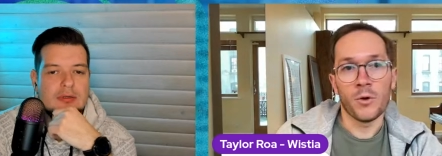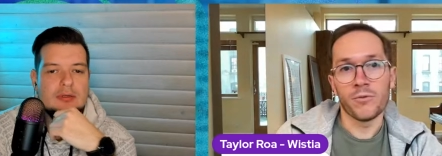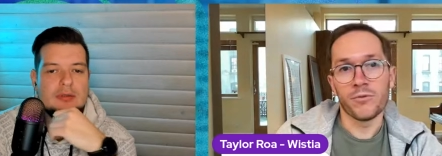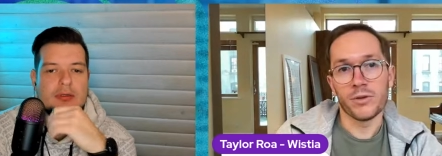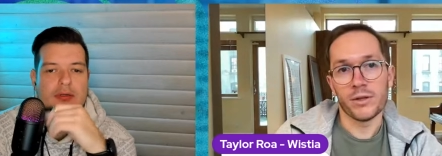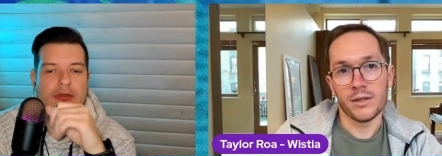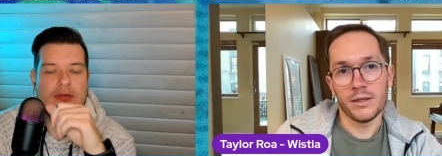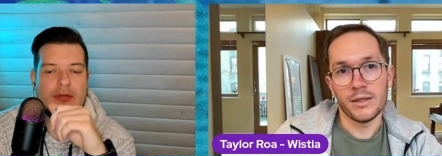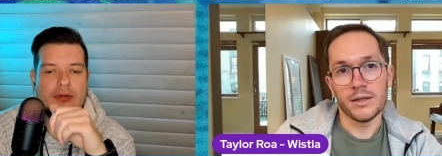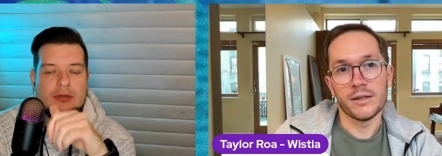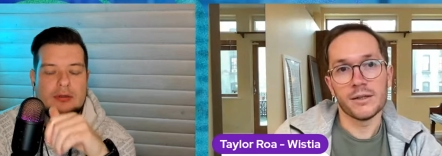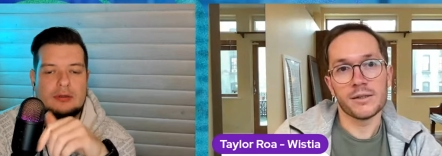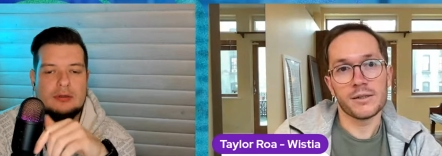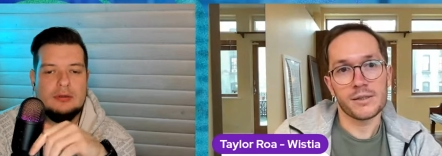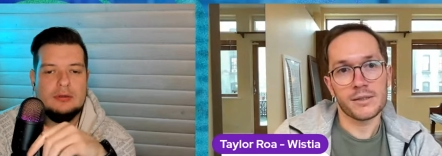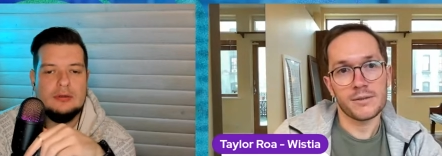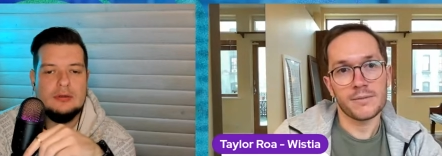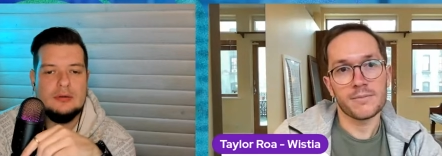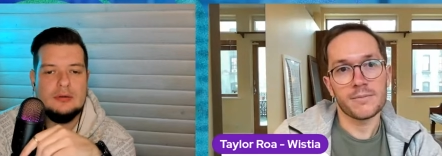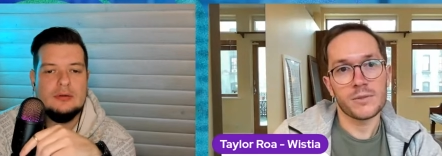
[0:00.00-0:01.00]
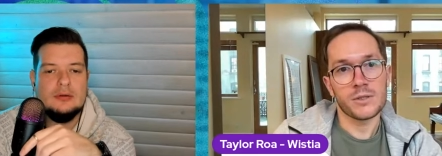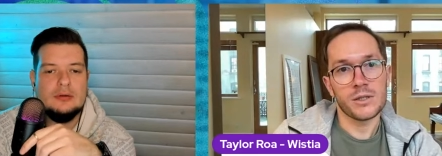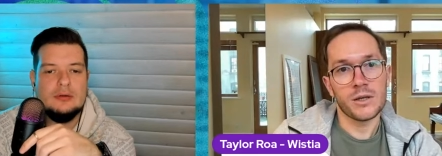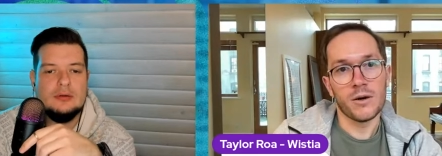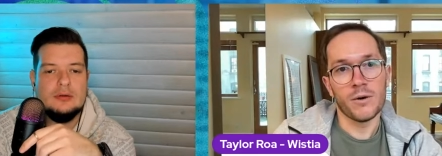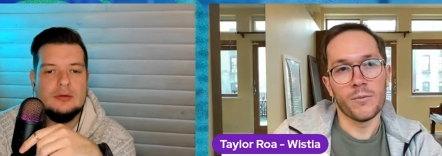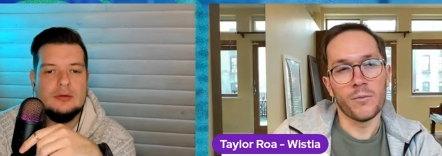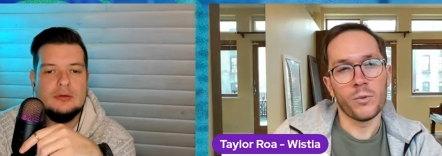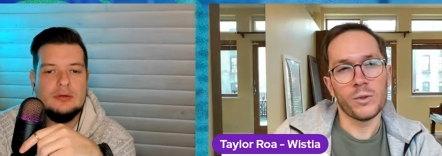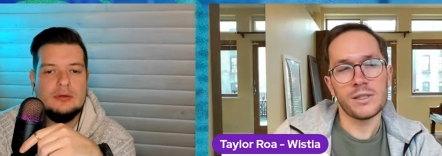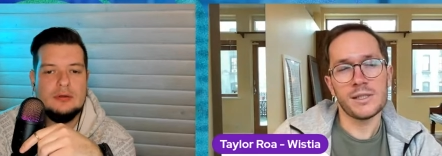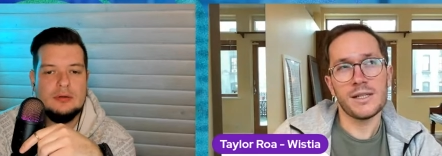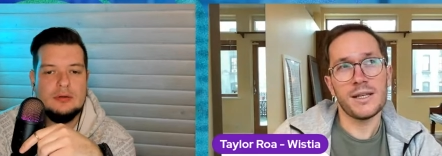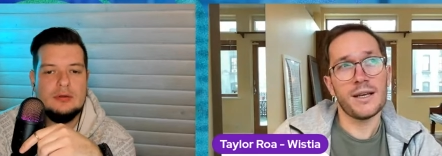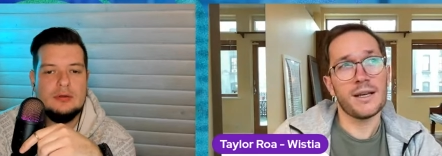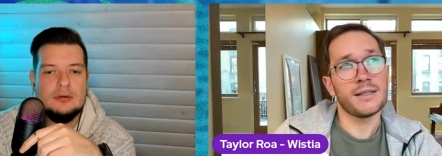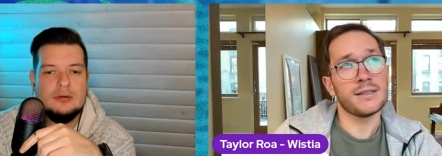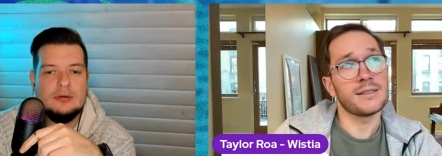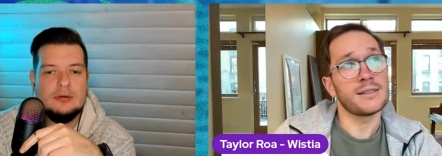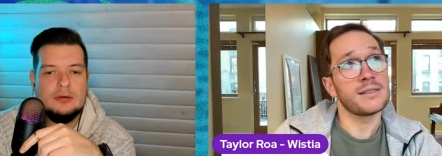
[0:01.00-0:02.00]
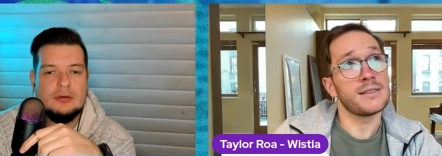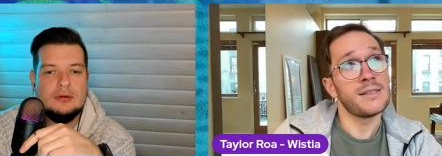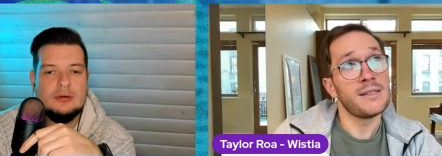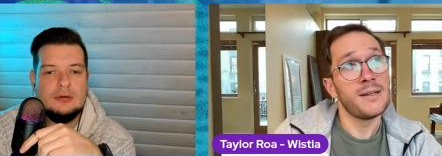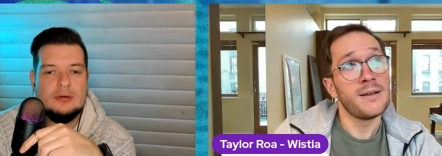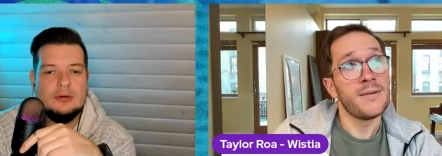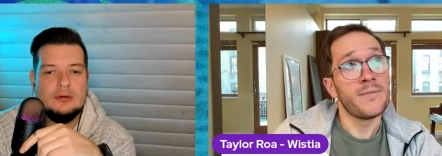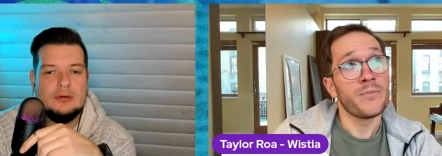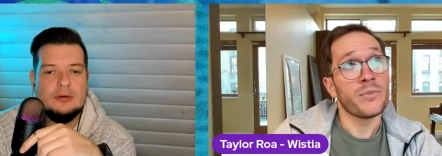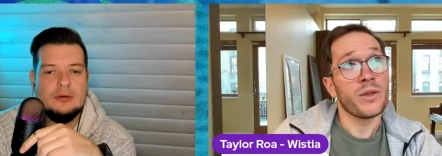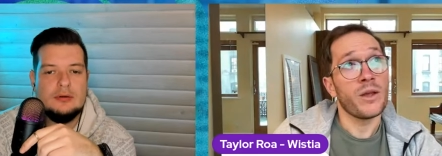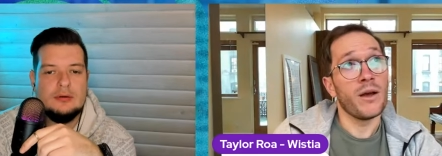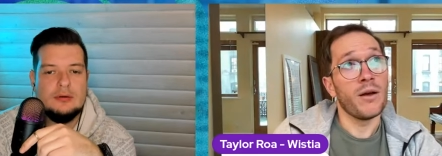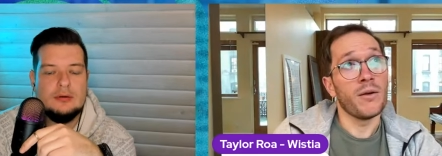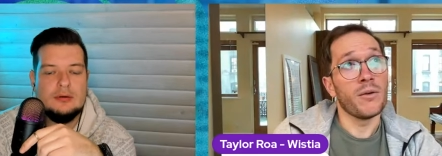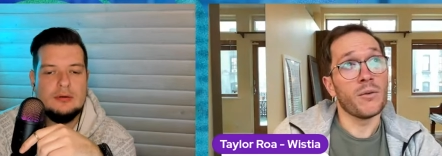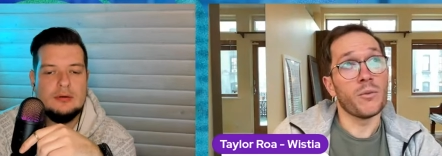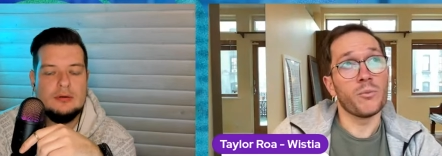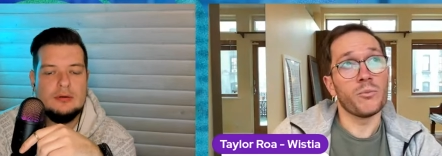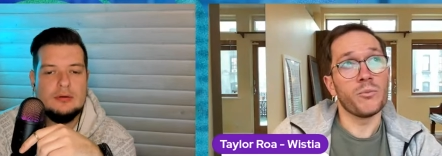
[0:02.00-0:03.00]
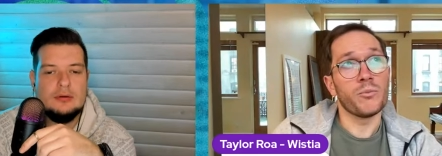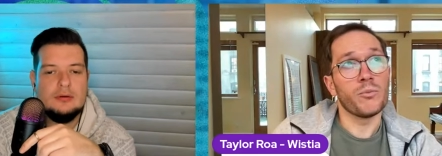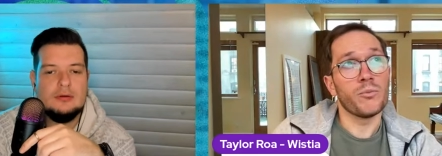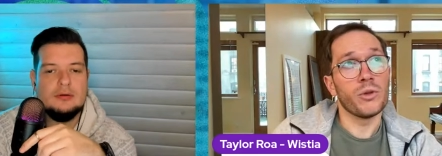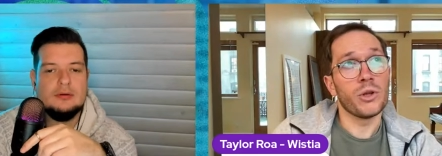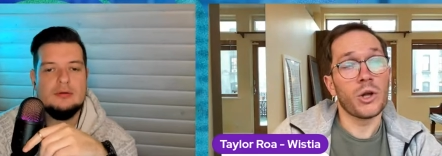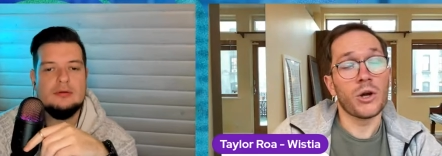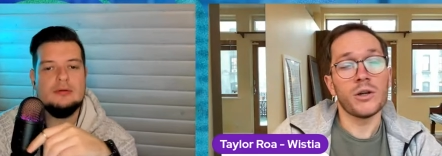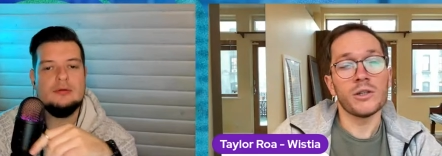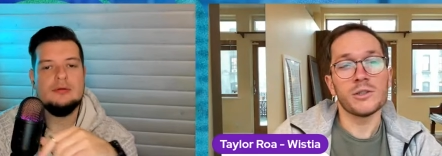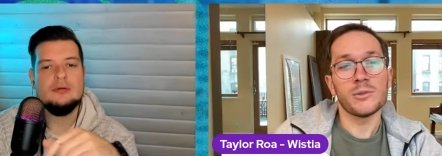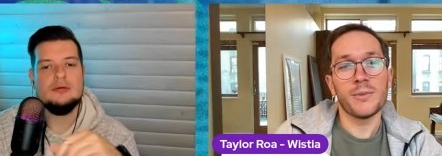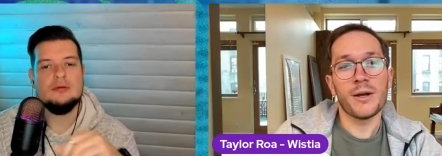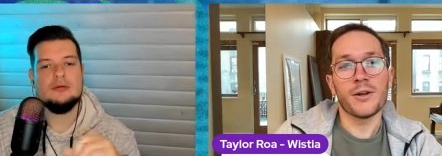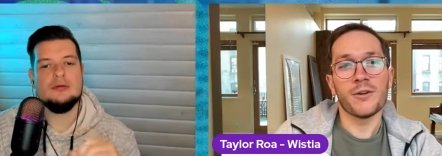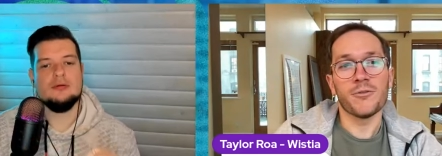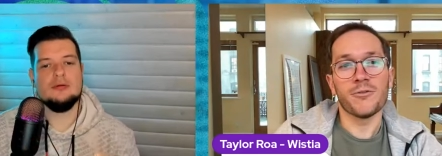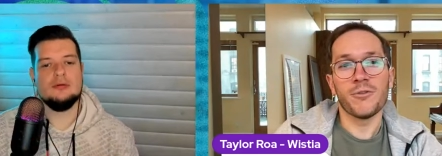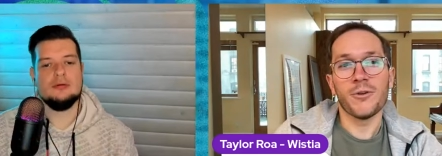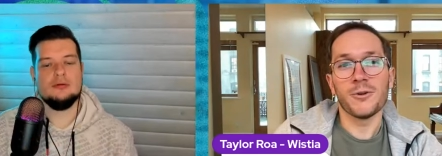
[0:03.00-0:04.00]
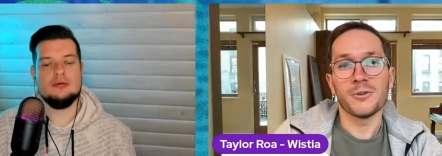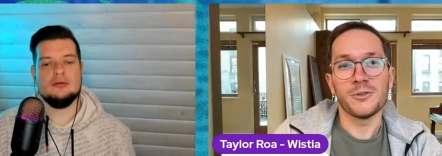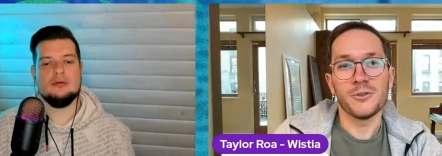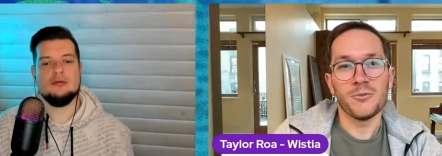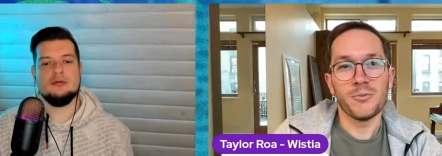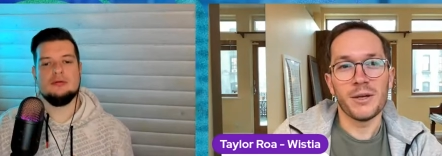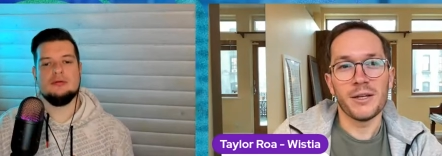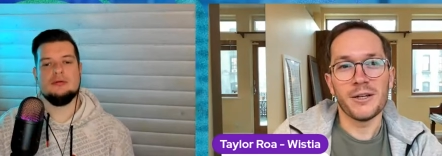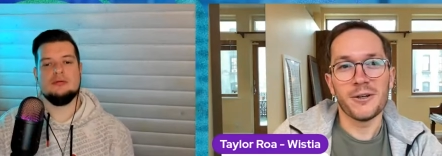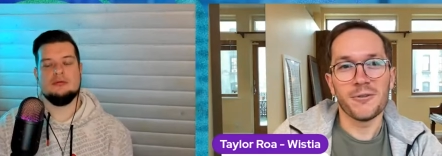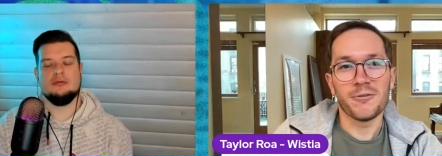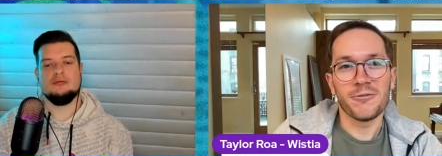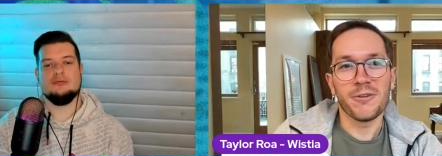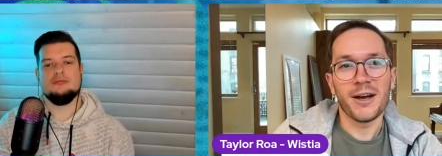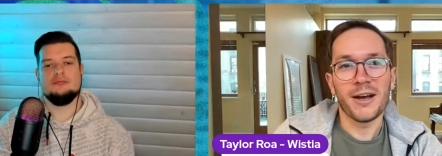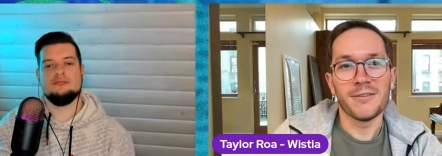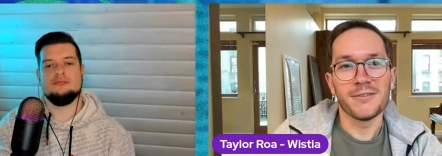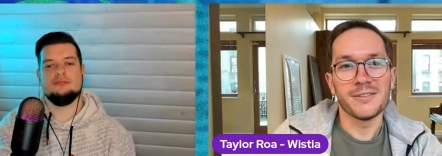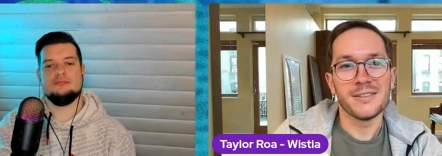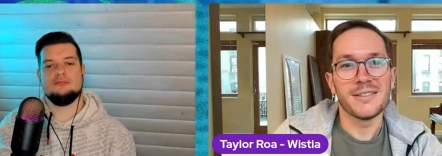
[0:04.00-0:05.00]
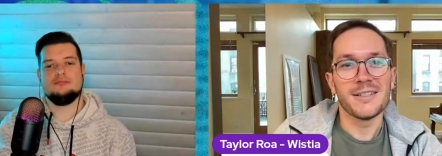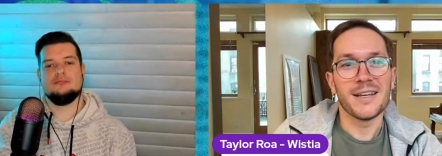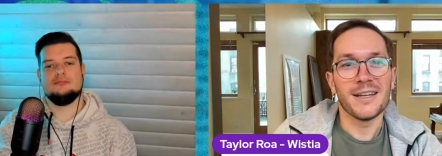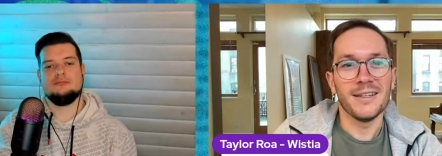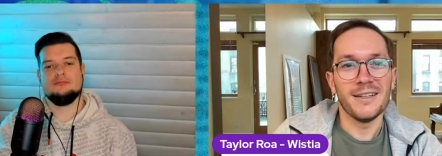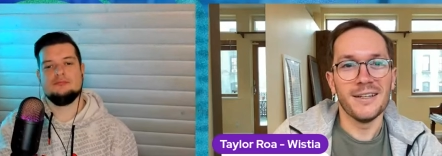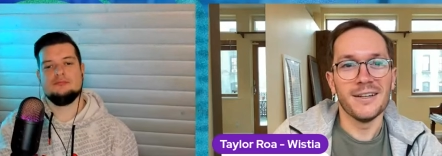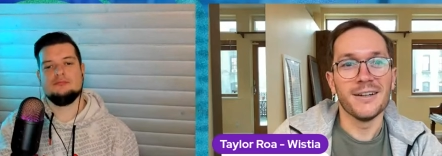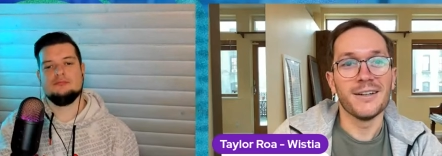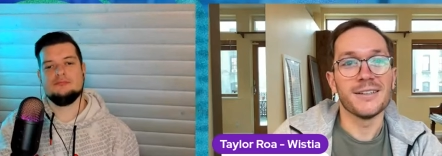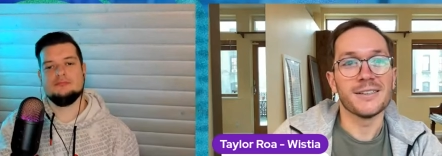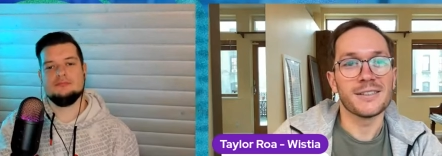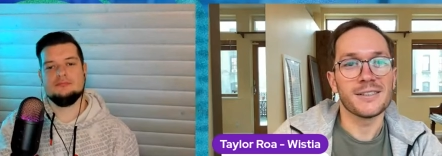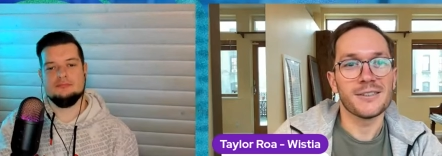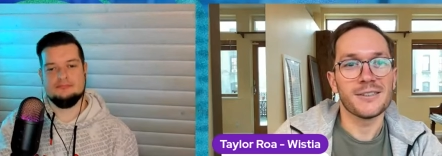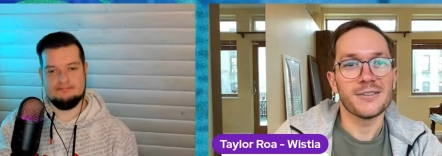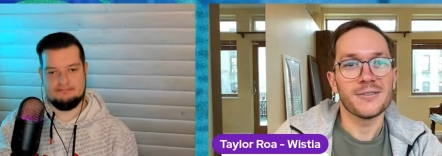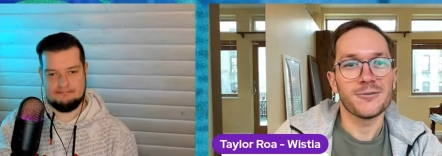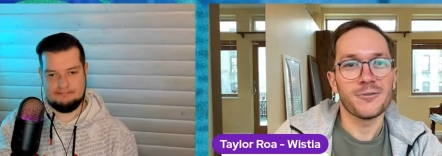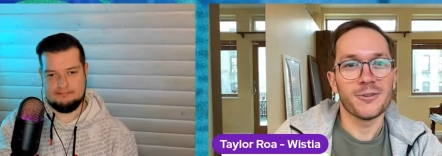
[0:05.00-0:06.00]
Speaker 1: over the years. So Wistia has a large amount of folks who've been here five to ten years.